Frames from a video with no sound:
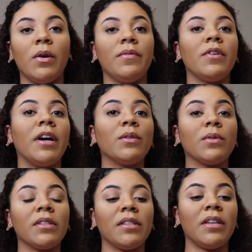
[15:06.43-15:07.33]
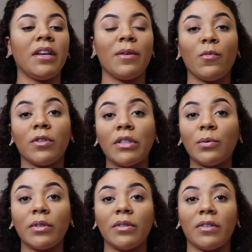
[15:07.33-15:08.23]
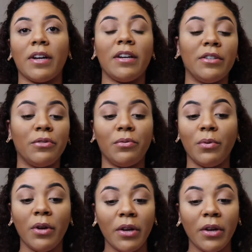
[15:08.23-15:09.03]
If you guys want to see any more tutorials on how to do